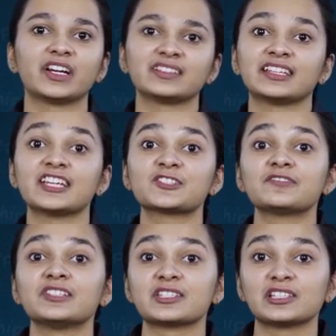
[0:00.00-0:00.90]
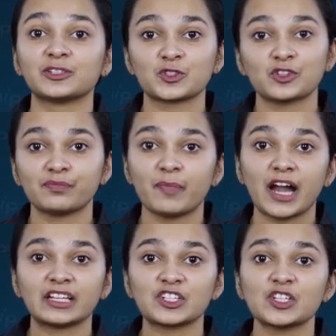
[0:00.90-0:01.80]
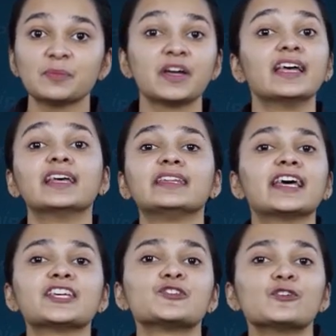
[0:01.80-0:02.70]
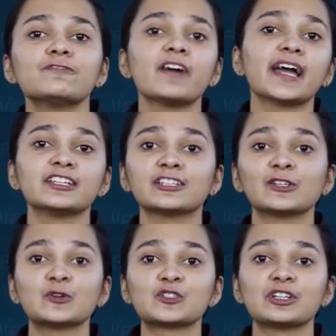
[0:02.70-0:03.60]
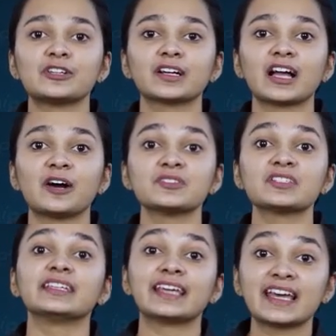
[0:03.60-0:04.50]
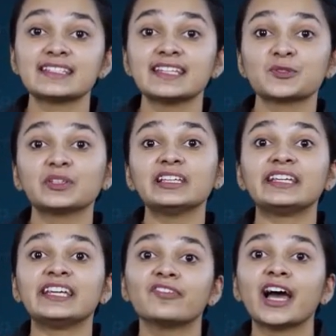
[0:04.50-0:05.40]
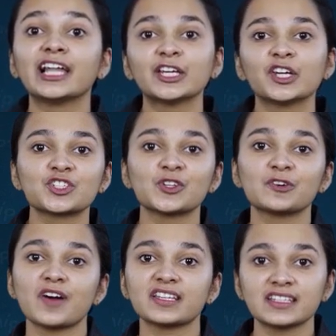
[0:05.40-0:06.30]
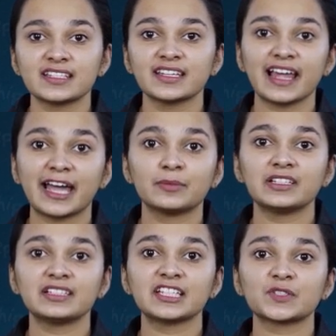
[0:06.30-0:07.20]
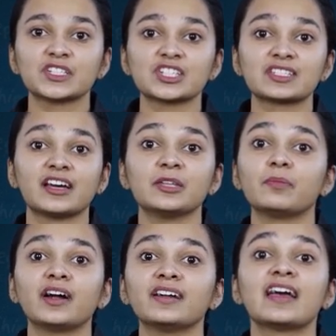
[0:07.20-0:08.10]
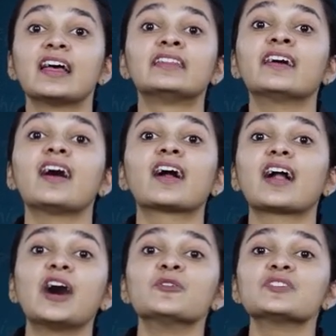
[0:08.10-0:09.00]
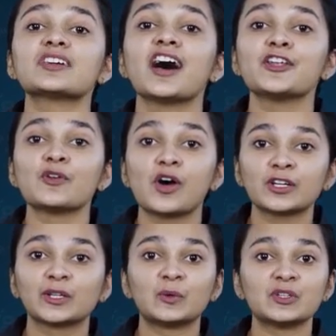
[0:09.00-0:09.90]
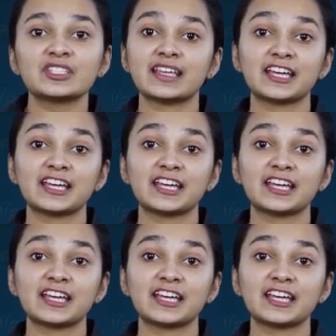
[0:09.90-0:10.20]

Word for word: But in case of dissolution of partnership, there's no final closure of accounts. Yes, there's only revaluation of assets and liabilities which is done, but the accounts are not closed.